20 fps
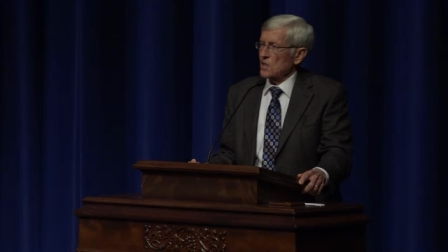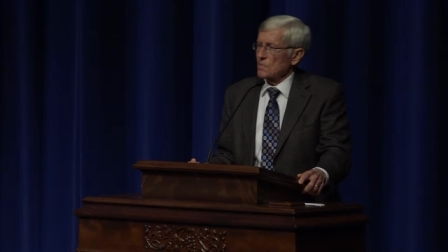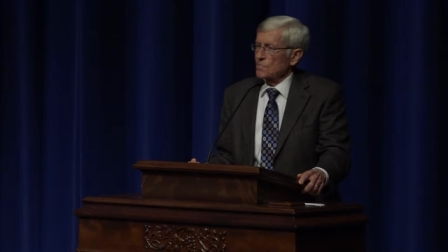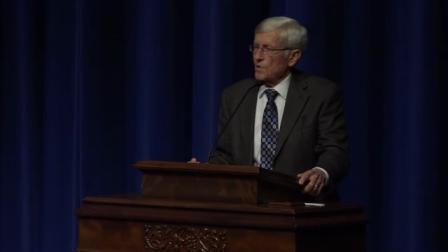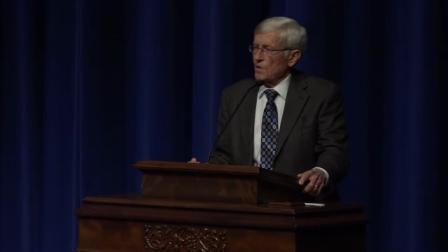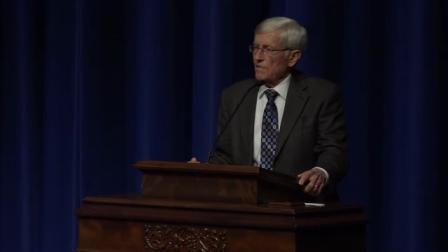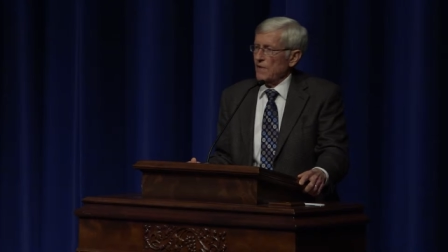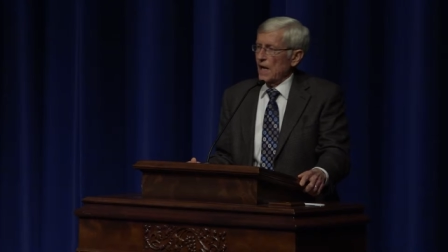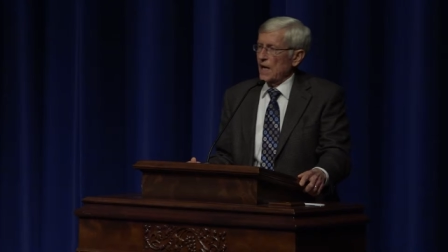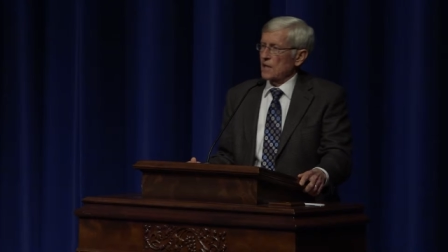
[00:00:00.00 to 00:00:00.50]
and
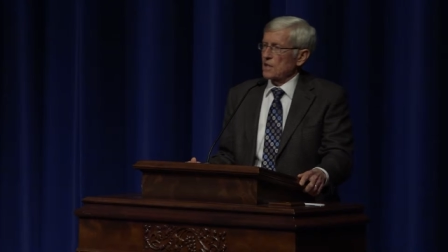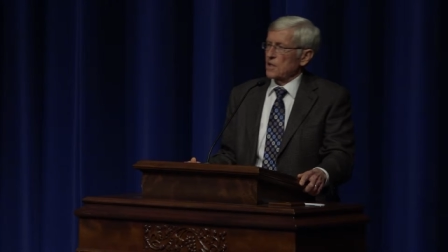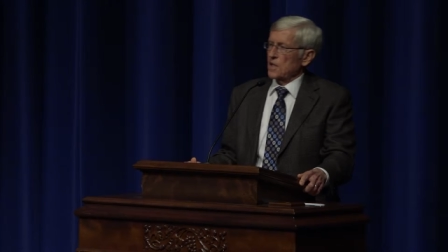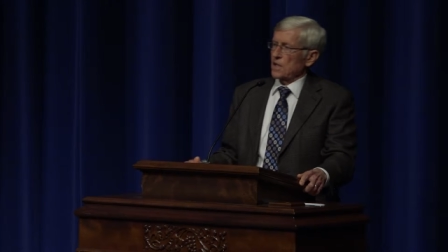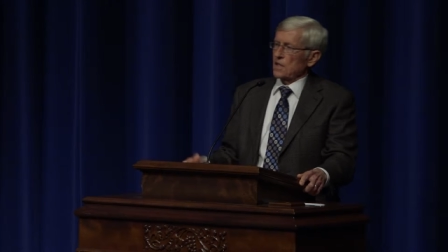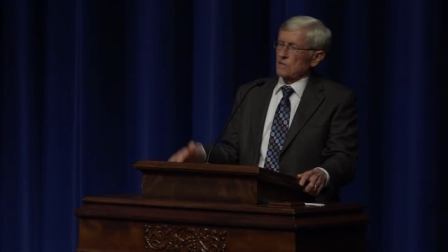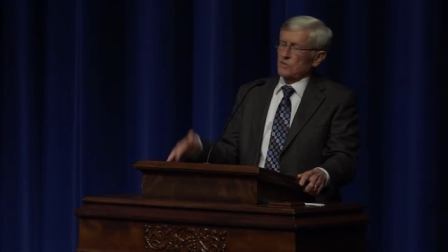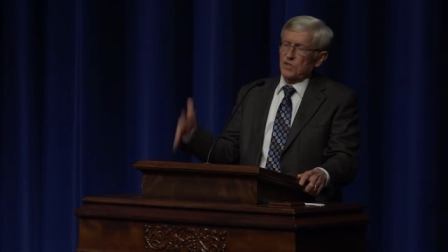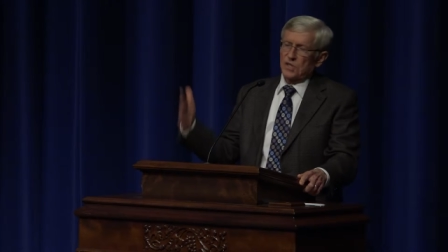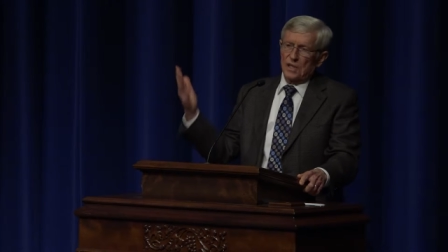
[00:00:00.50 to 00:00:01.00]
provide
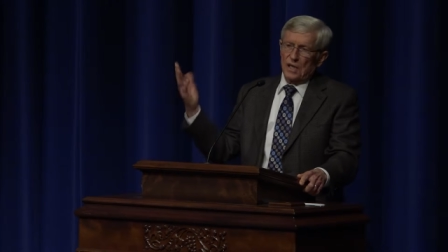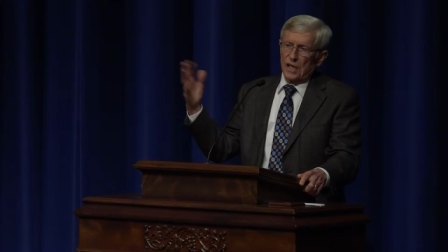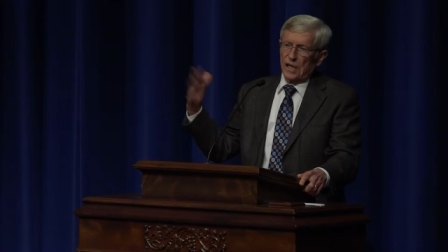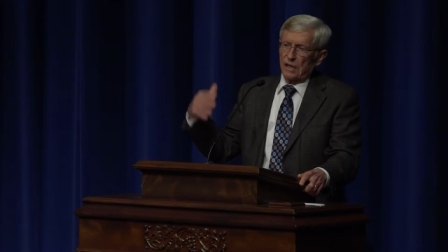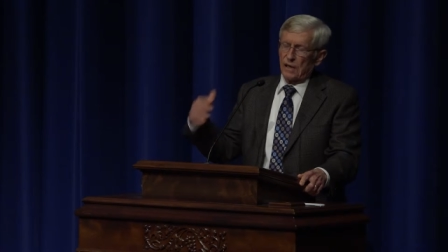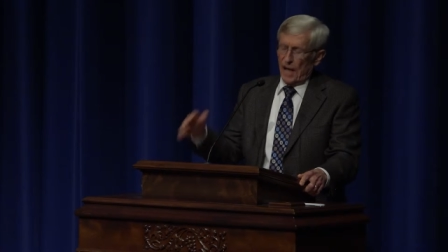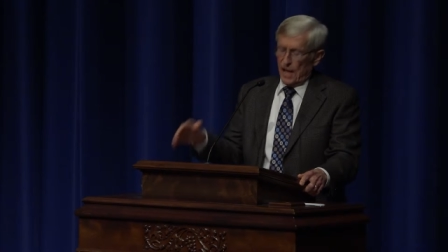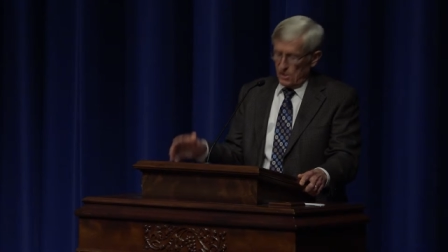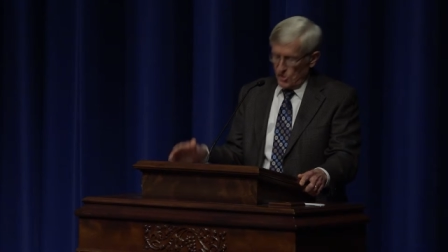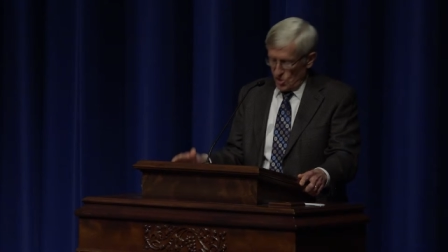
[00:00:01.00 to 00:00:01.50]
the city
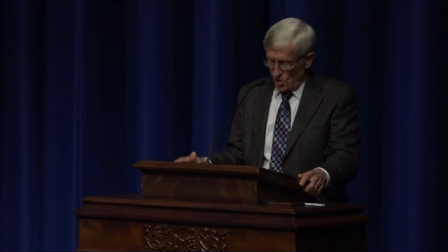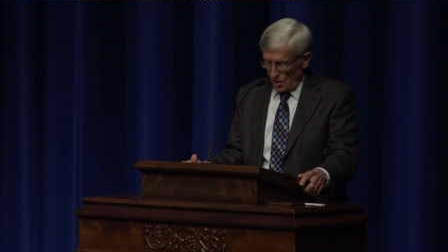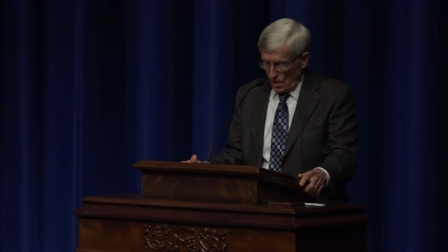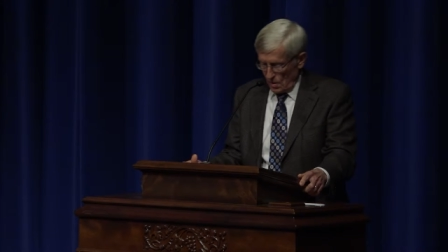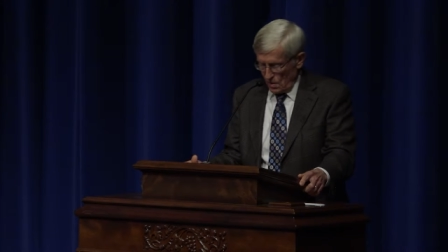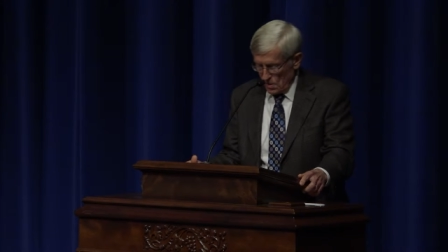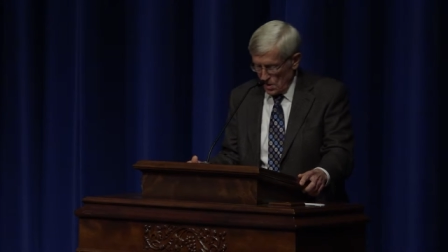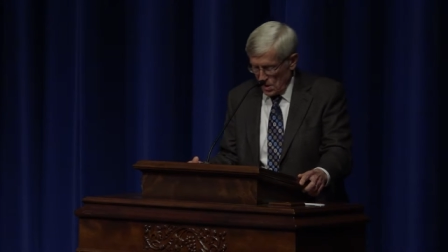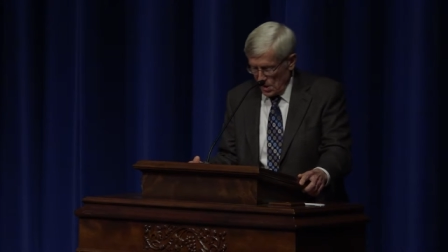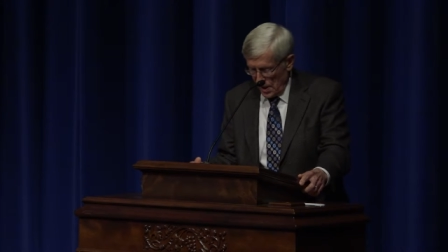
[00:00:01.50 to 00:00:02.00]
council
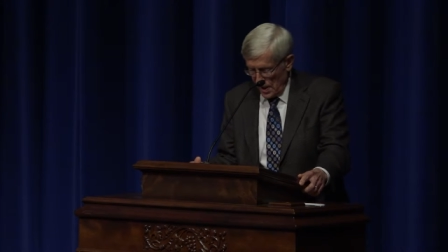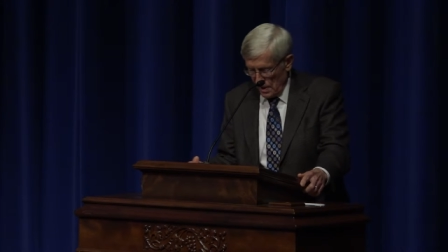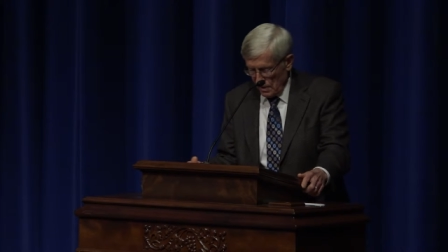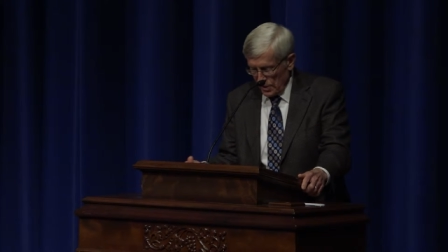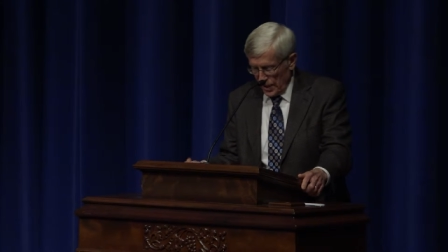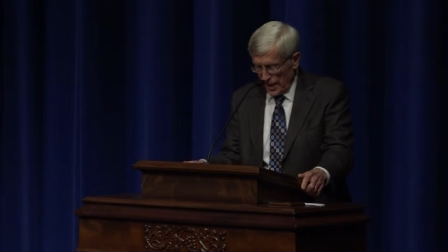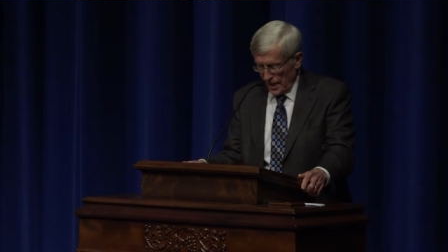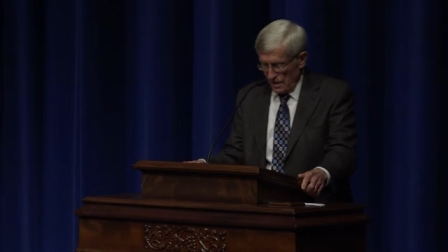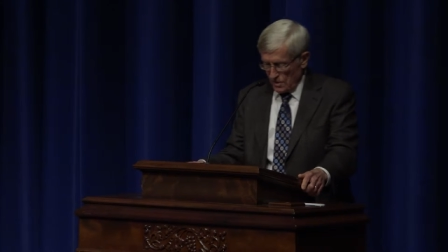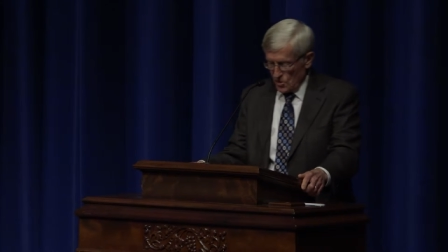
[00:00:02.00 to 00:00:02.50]
or the
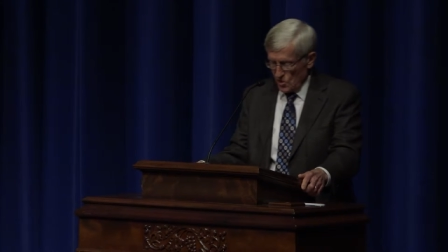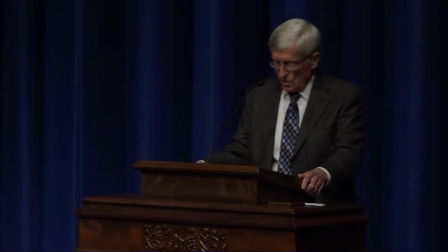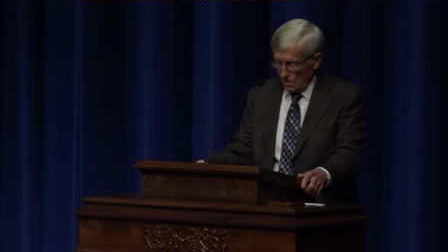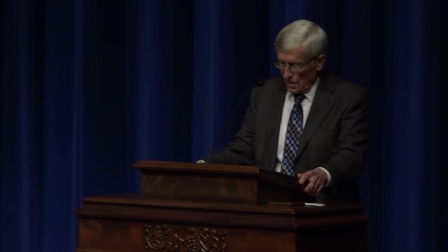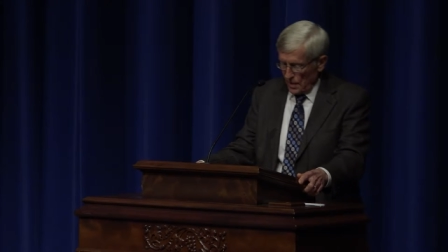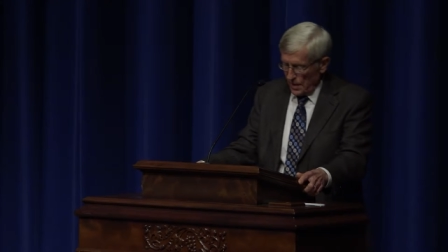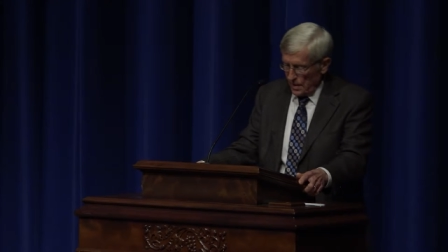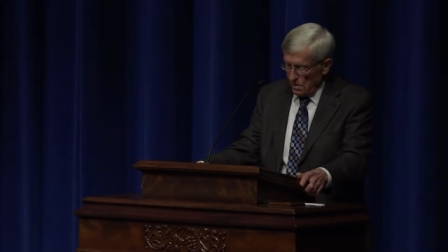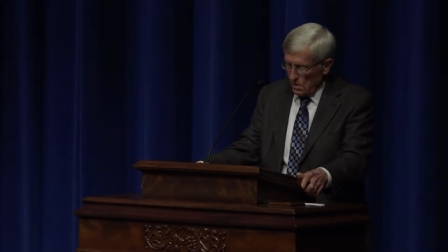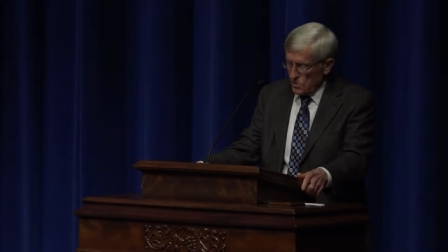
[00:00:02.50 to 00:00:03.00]
town council
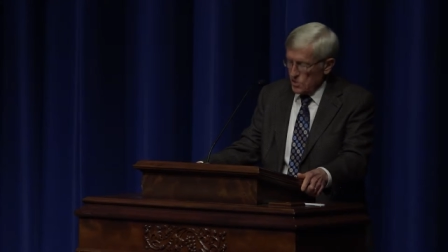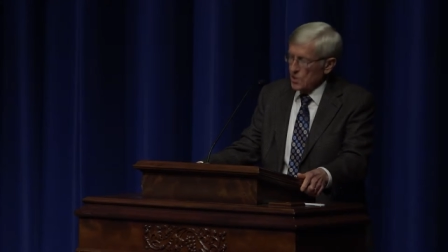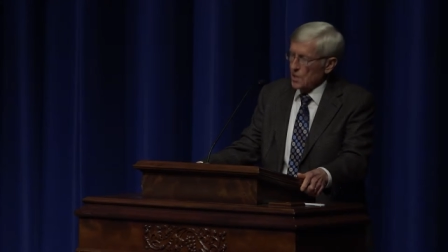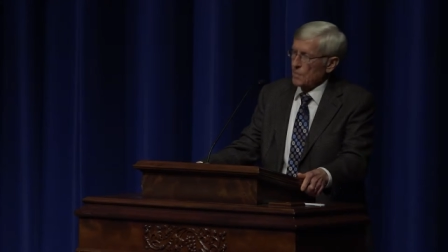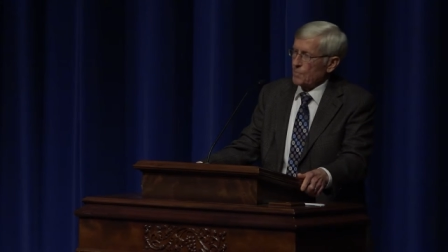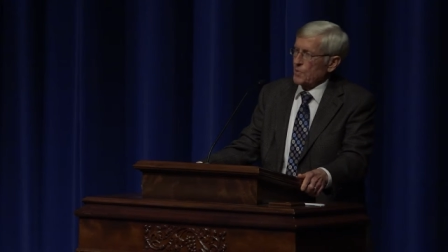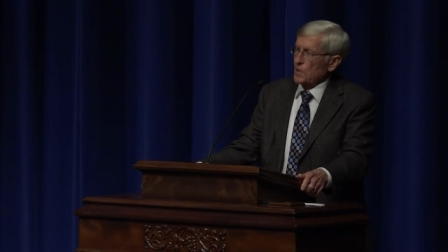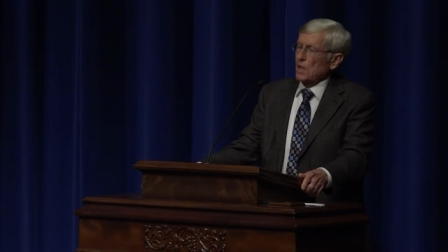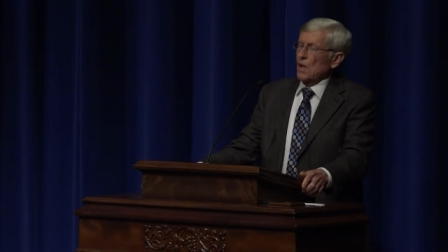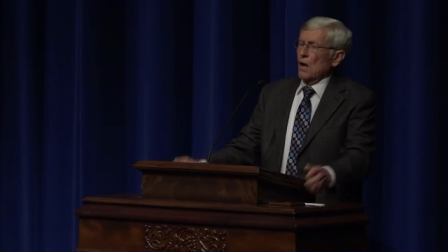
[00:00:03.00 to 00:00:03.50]

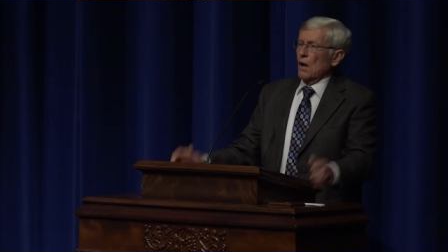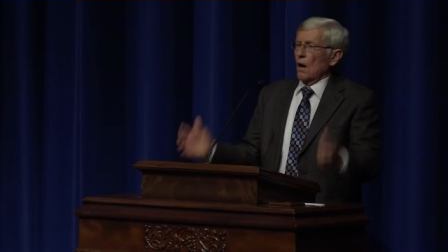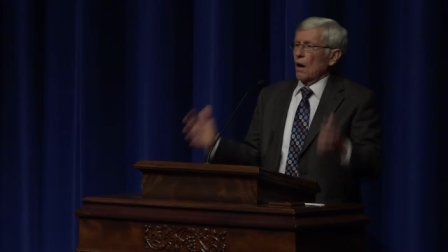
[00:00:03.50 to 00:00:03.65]
leadership and